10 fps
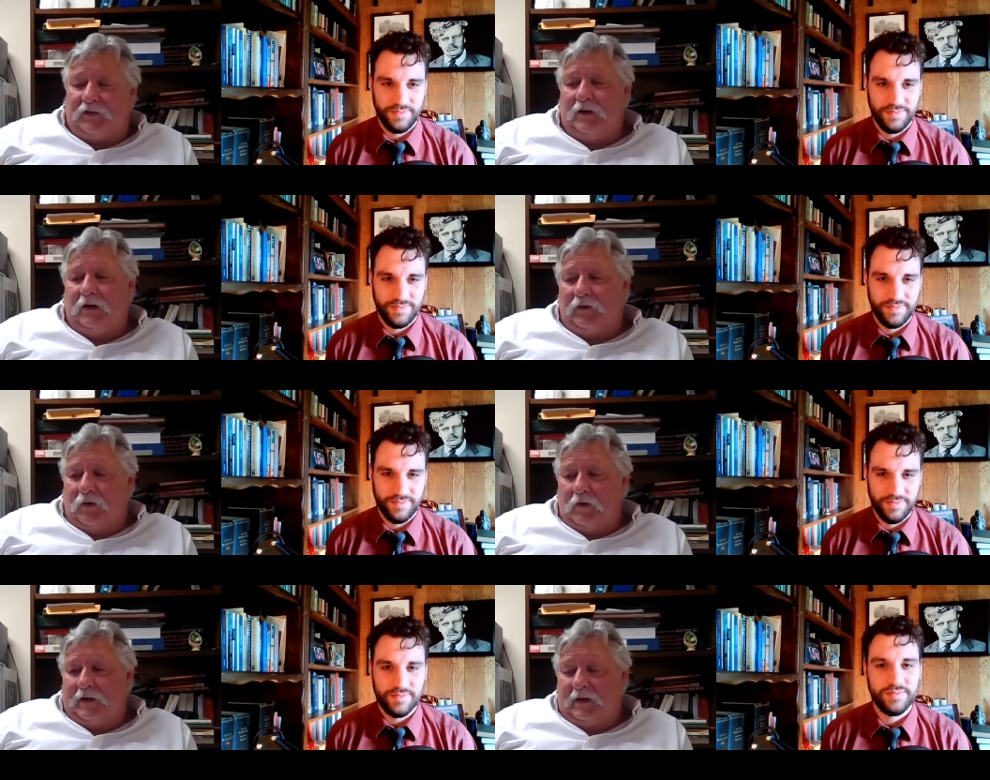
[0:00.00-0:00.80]
Speaker 1: Guild
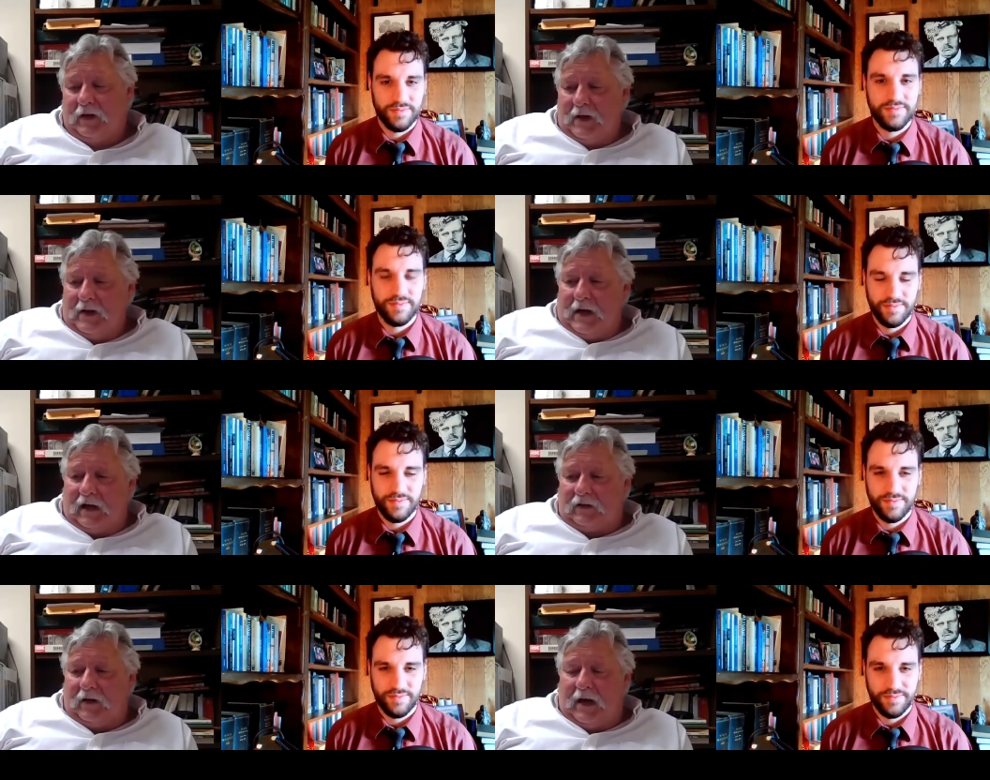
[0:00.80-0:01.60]
or the
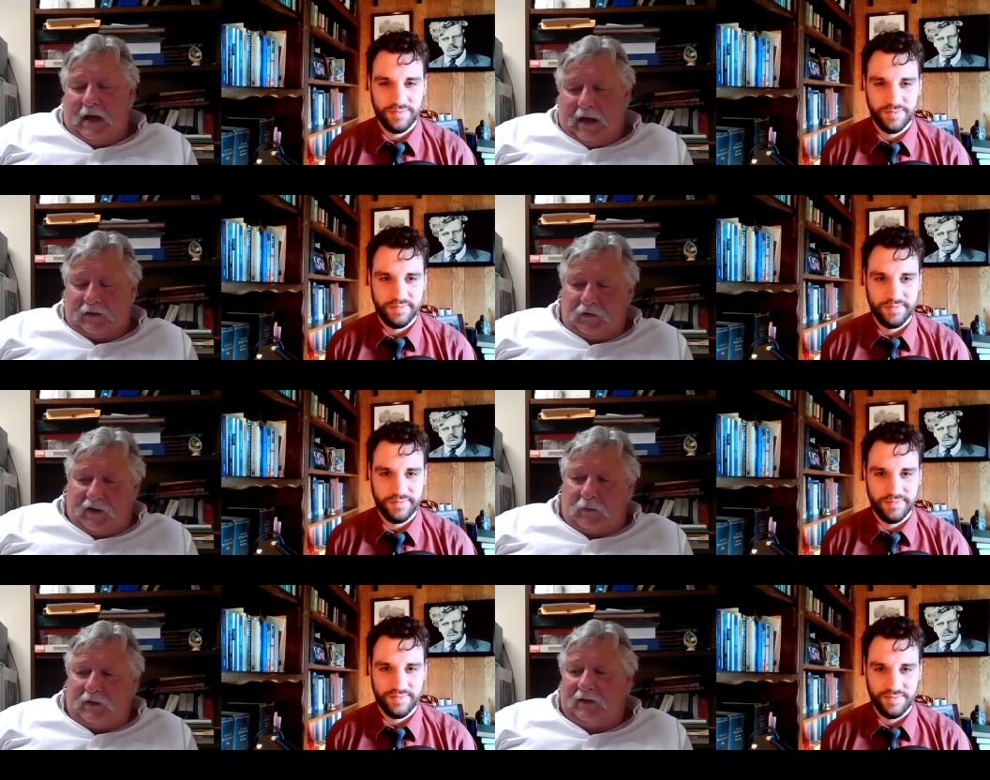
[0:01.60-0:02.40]
Actors
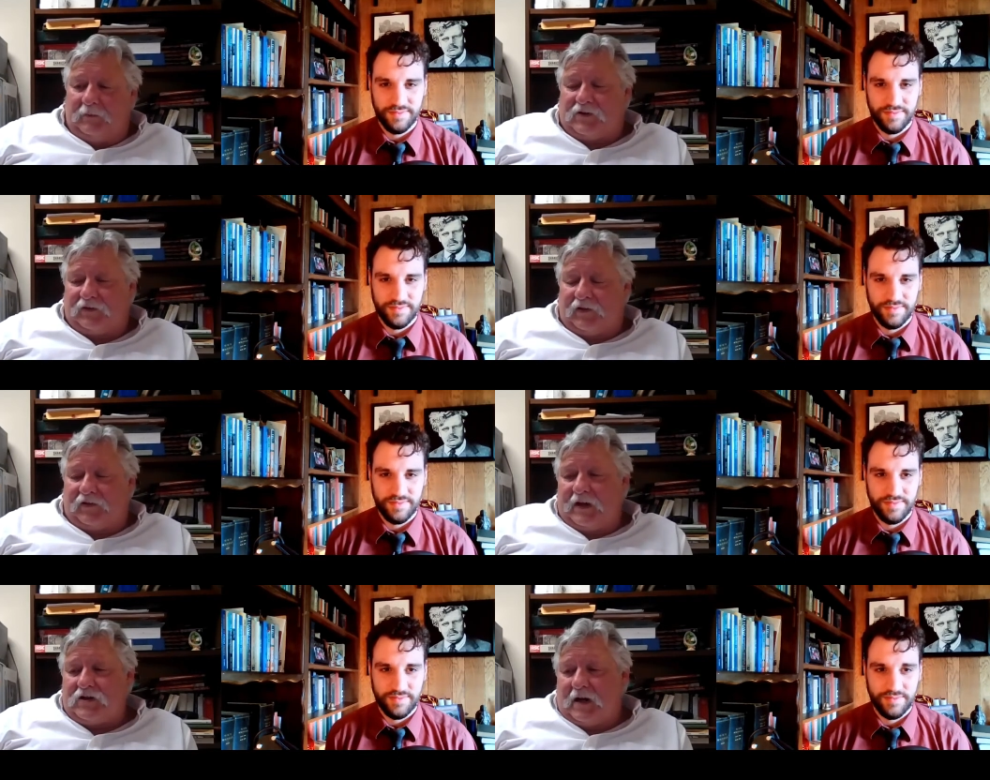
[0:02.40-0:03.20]
Equity, which is the
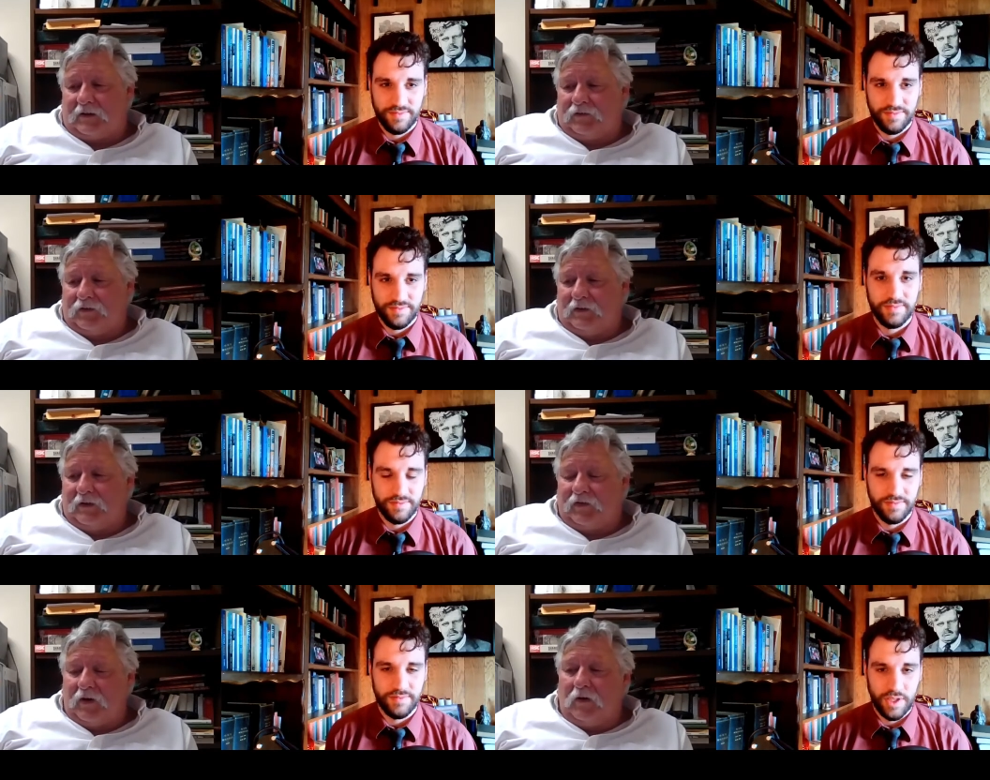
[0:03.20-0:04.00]
Stage Actors
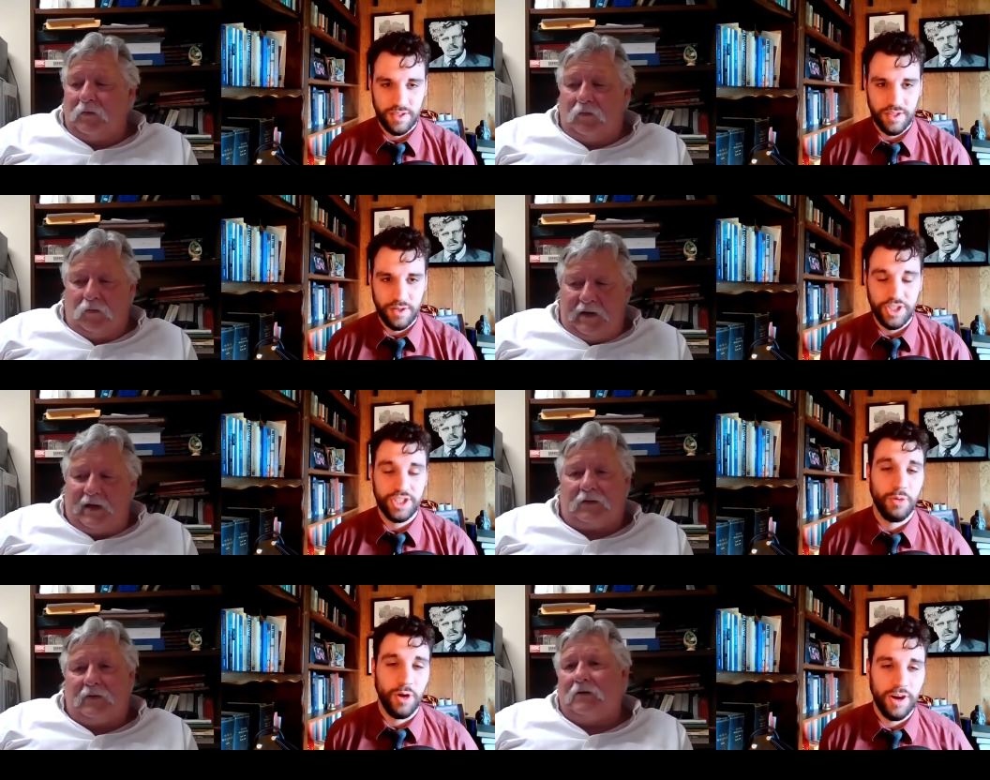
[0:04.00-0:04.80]
Union. Mm-hmm. So we which
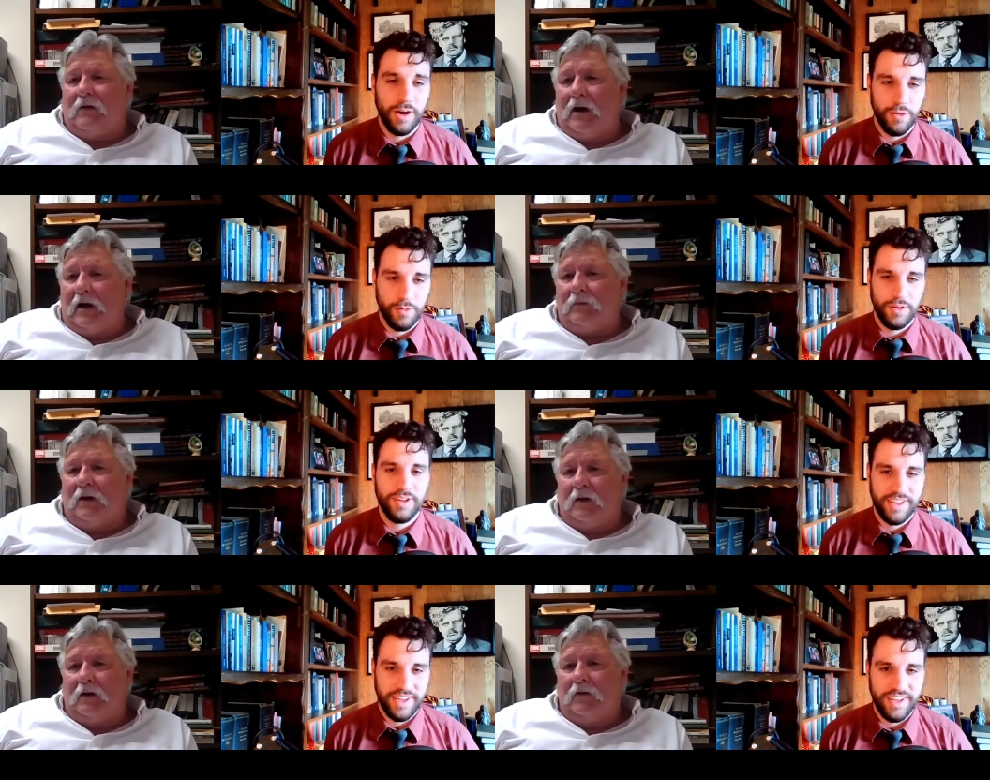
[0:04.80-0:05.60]
had a great more, ride.
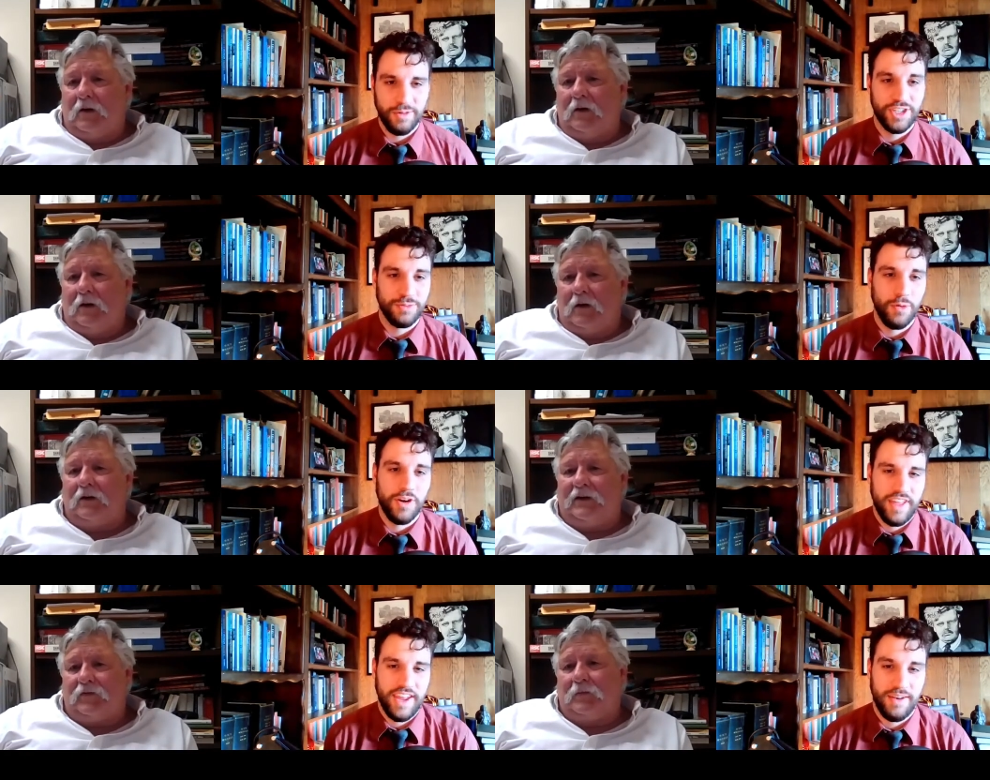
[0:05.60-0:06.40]
Well,
Speaker 2: which is
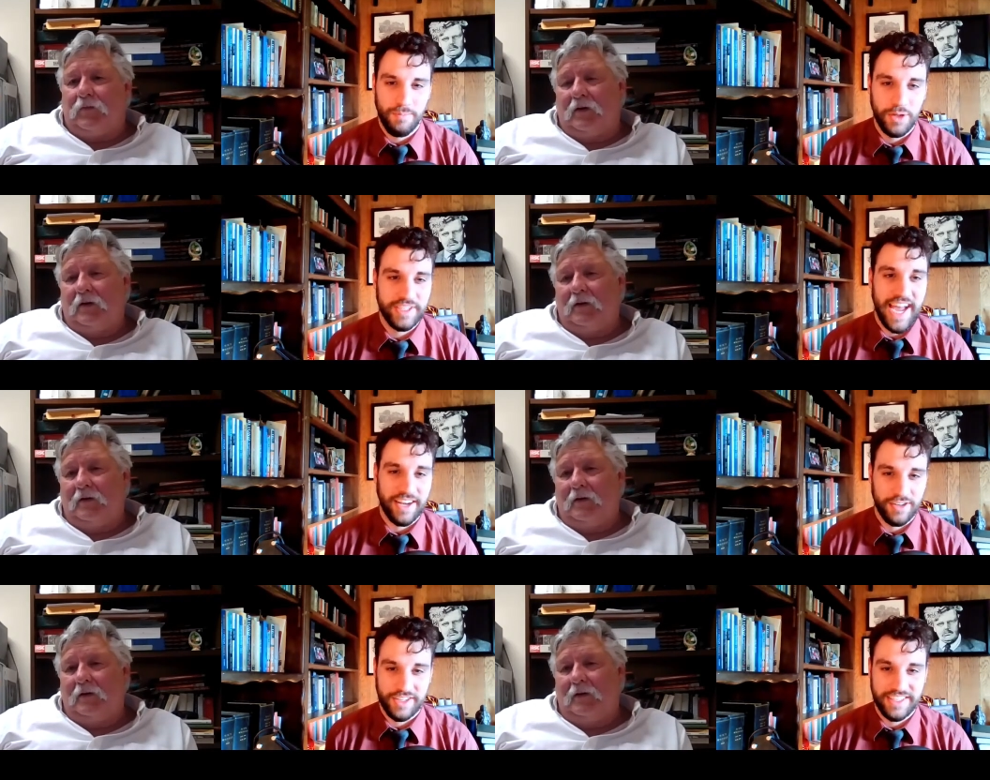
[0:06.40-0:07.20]
more than most
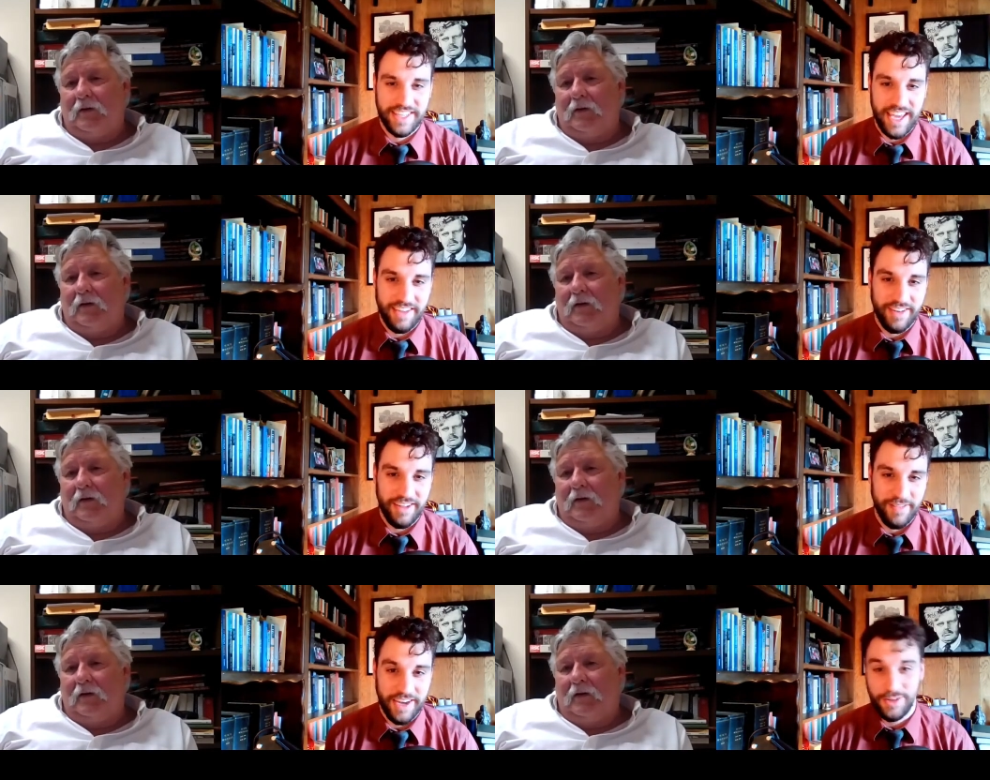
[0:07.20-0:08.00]
actors can say,
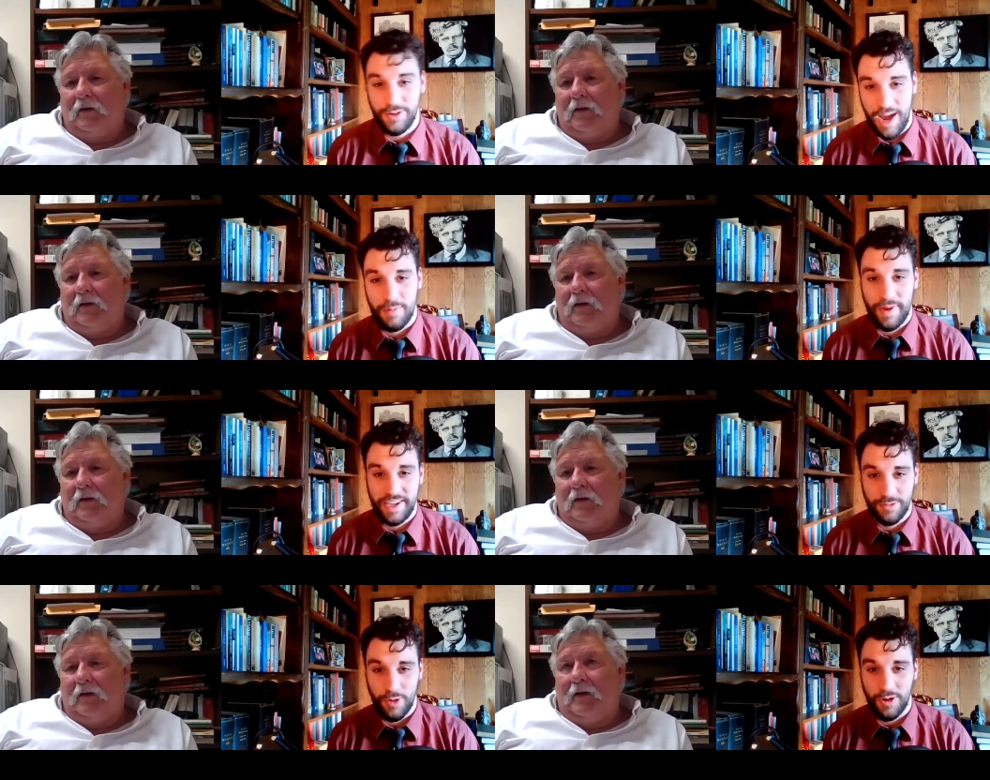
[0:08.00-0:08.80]
even if they do
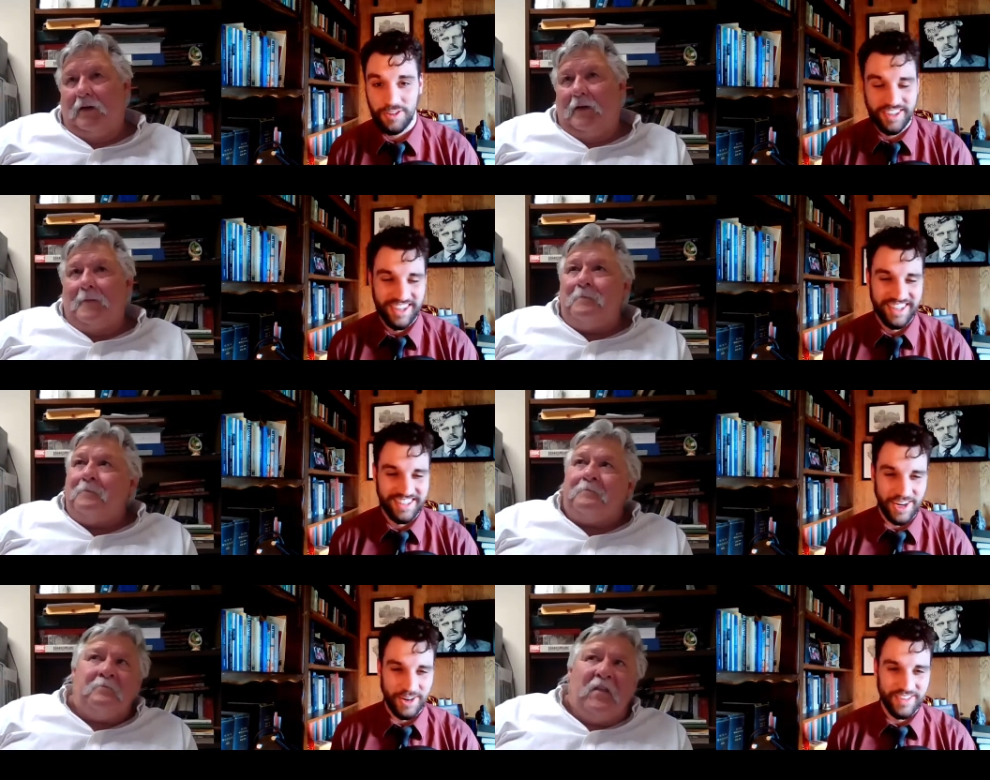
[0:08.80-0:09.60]
compromise their morals. So